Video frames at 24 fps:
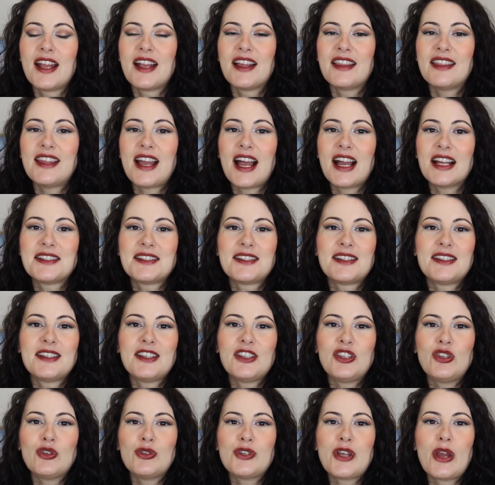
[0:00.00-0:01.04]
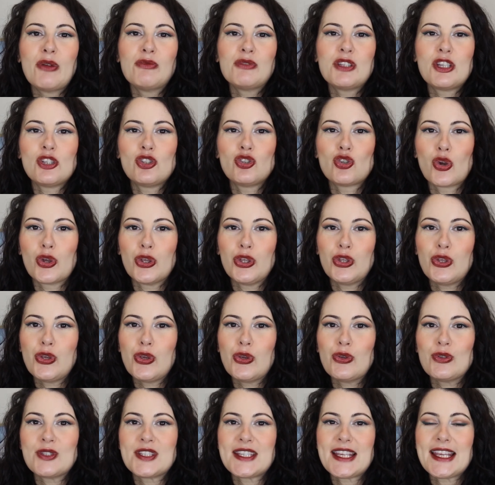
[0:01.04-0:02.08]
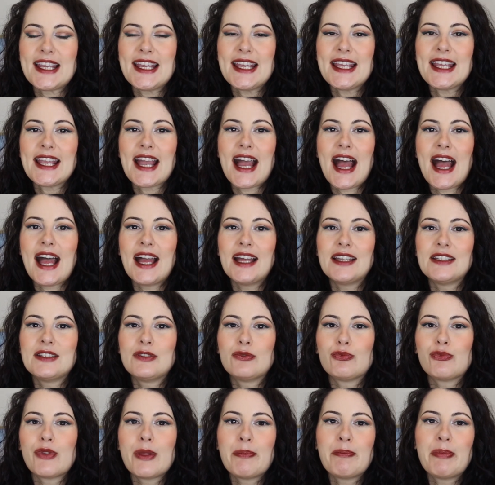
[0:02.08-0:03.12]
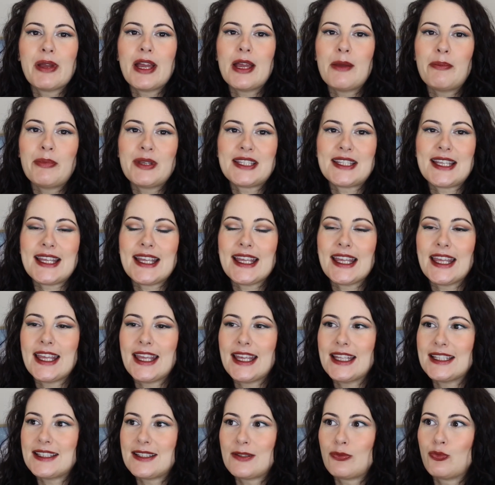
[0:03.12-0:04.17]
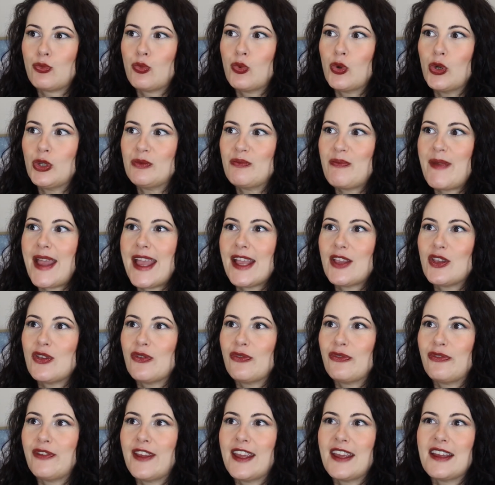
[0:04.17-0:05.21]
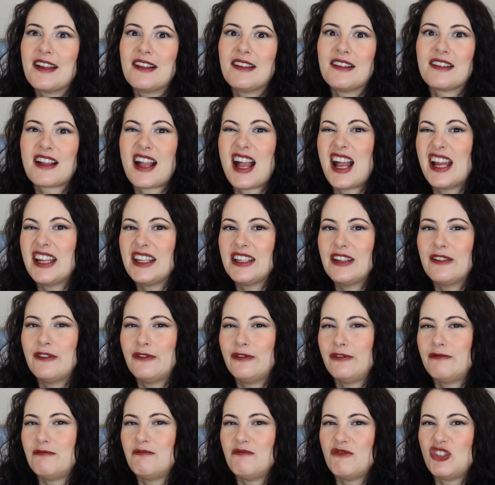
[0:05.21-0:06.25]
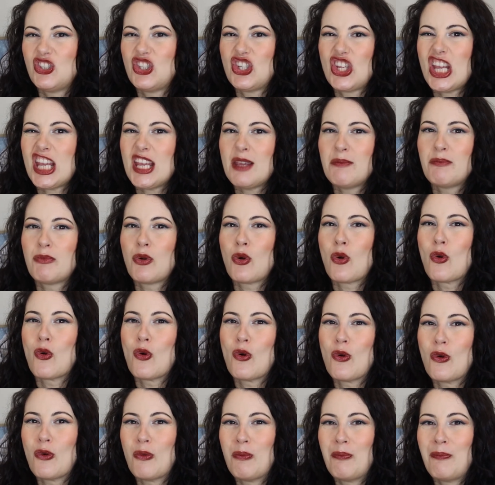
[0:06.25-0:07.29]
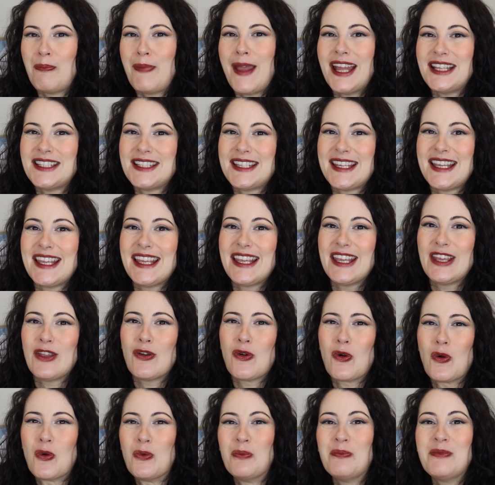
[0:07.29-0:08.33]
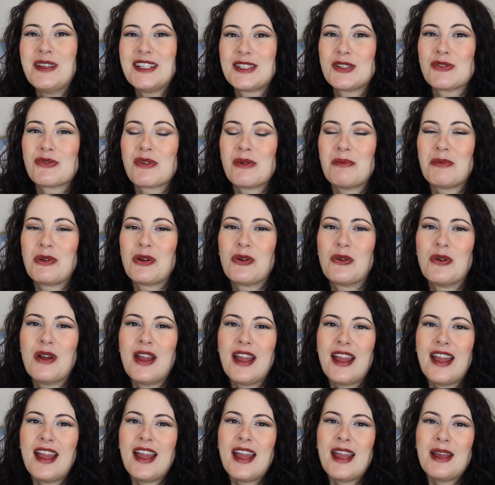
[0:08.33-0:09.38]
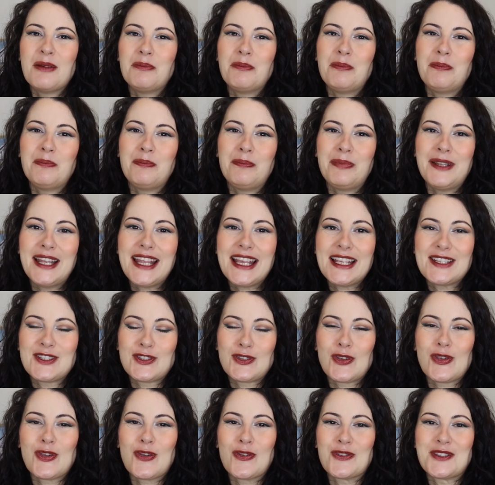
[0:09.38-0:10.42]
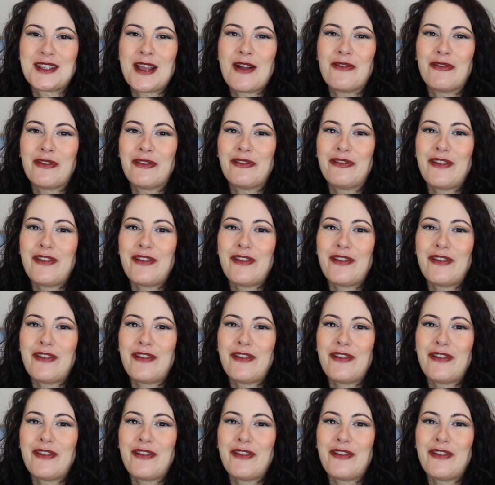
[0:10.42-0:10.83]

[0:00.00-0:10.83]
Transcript: that you don't enjoy using and repurposing it would make you feel kind of cheap or petty or miserable, please do yourself a